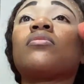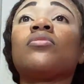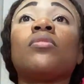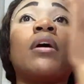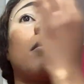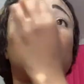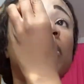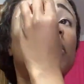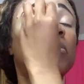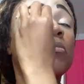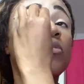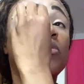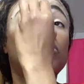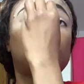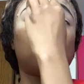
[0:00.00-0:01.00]
You gotta be in the
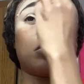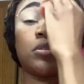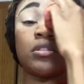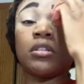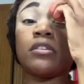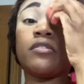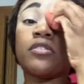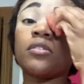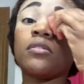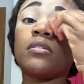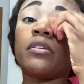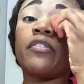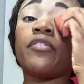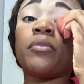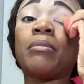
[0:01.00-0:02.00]
mood to receive certain
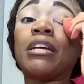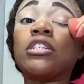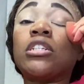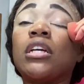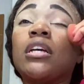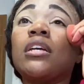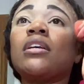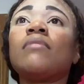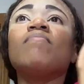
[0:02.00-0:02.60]
information.